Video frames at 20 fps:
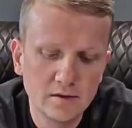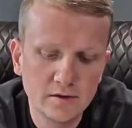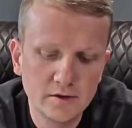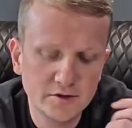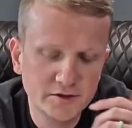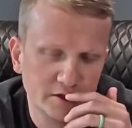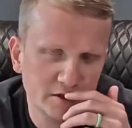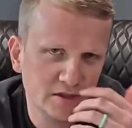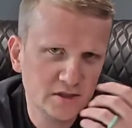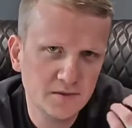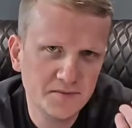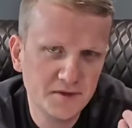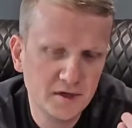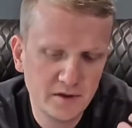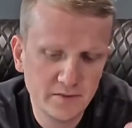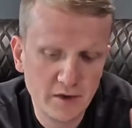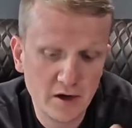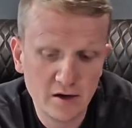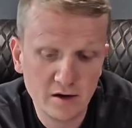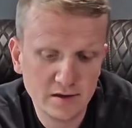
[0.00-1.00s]
There's just something
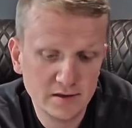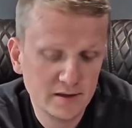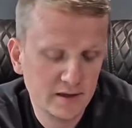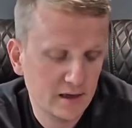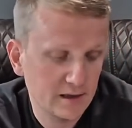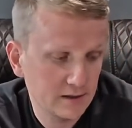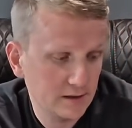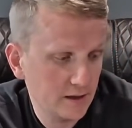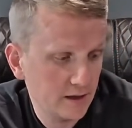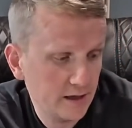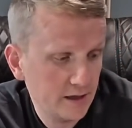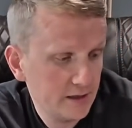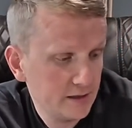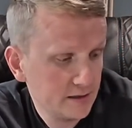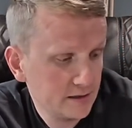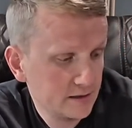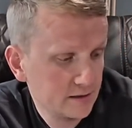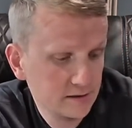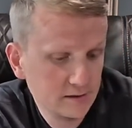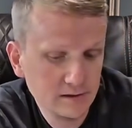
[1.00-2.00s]
about it that I
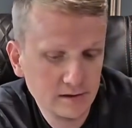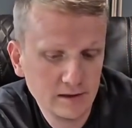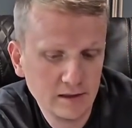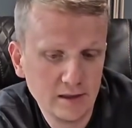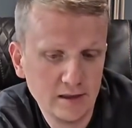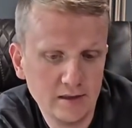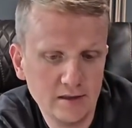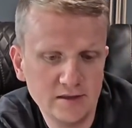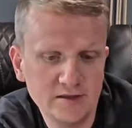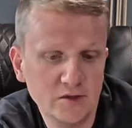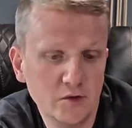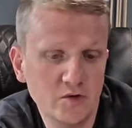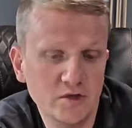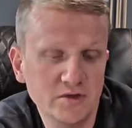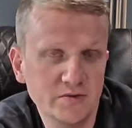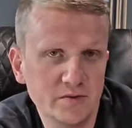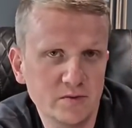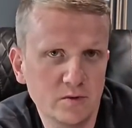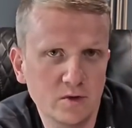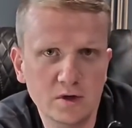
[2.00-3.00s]
like, and it's
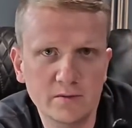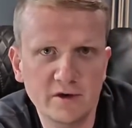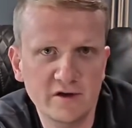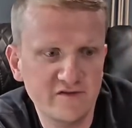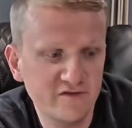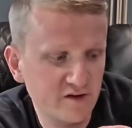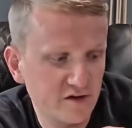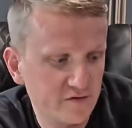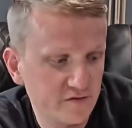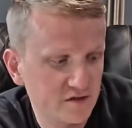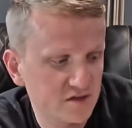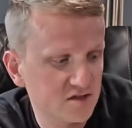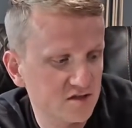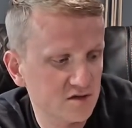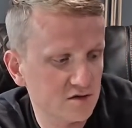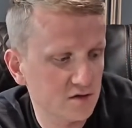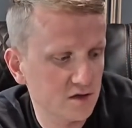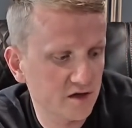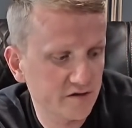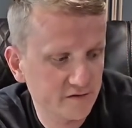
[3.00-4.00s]
always been one of my favorite
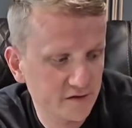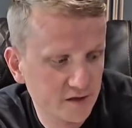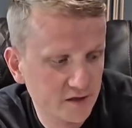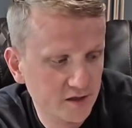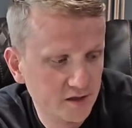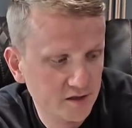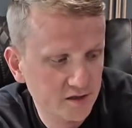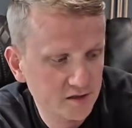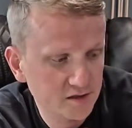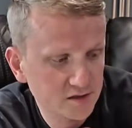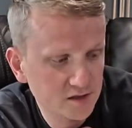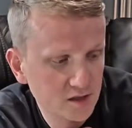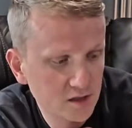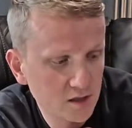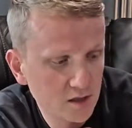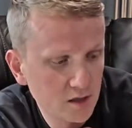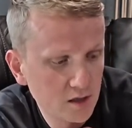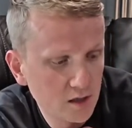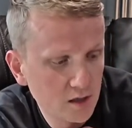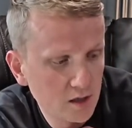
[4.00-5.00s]
single lever keys.
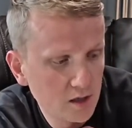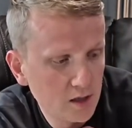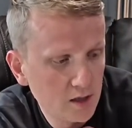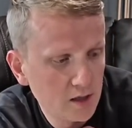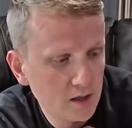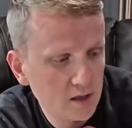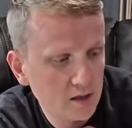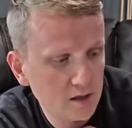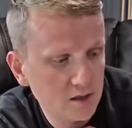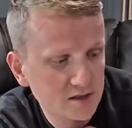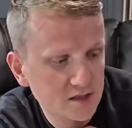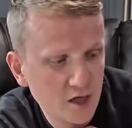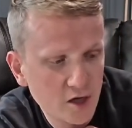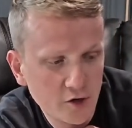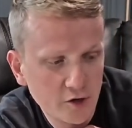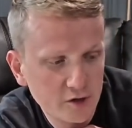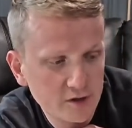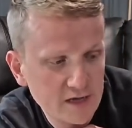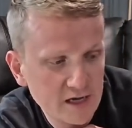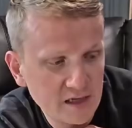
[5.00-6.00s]
It's
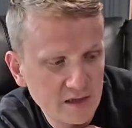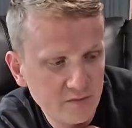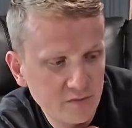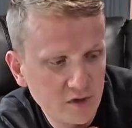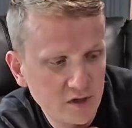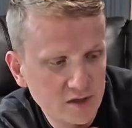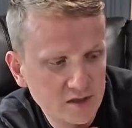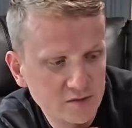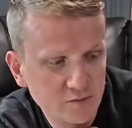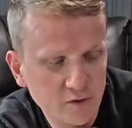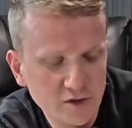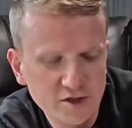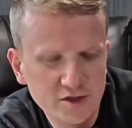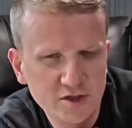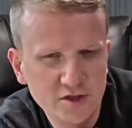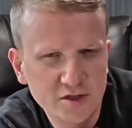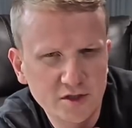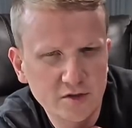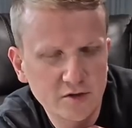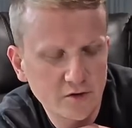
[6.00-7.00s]
190 bucks, weighs
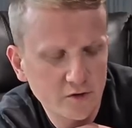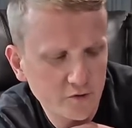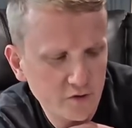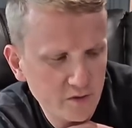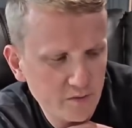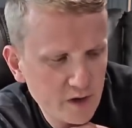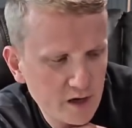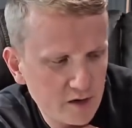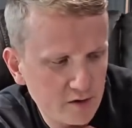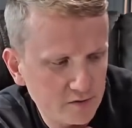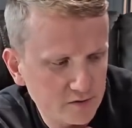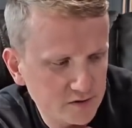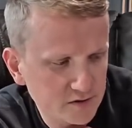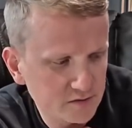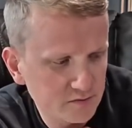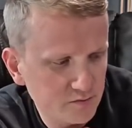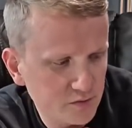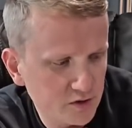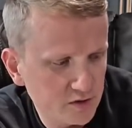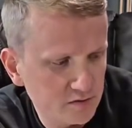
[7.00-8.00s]
just under 3
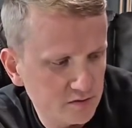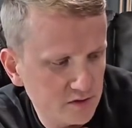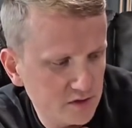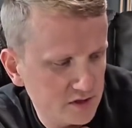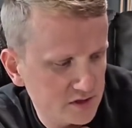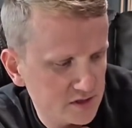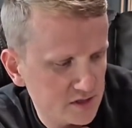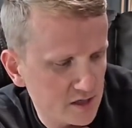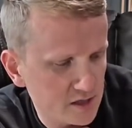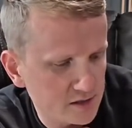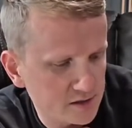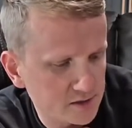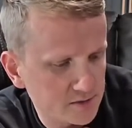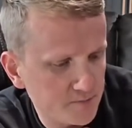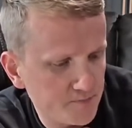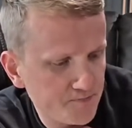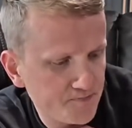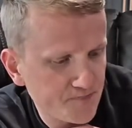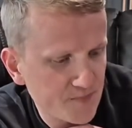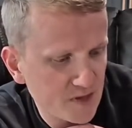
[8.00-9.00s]
pounds, but it's nice.
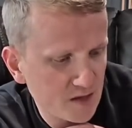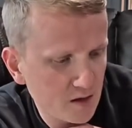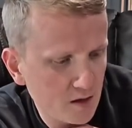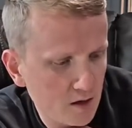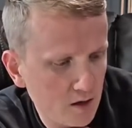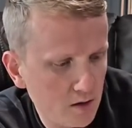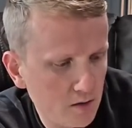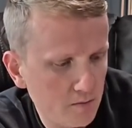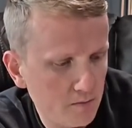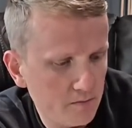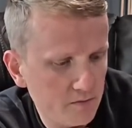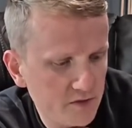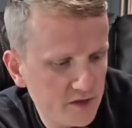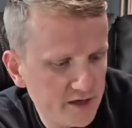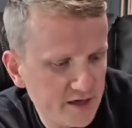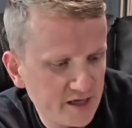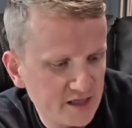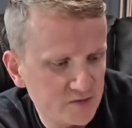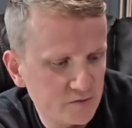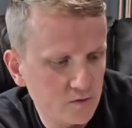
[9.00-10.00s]
The
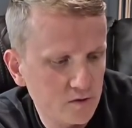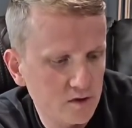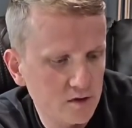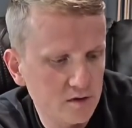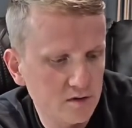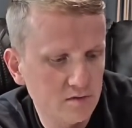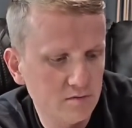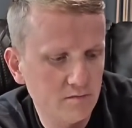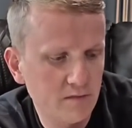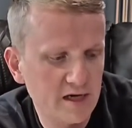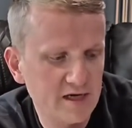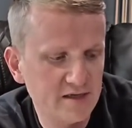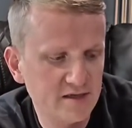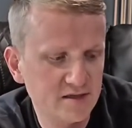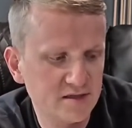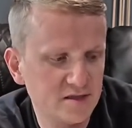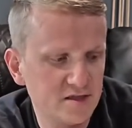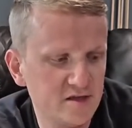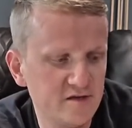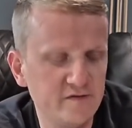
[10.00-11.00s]
next one might
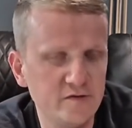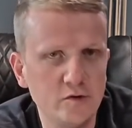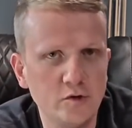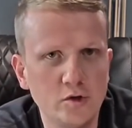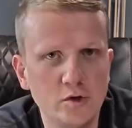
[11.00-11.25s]
deceive you.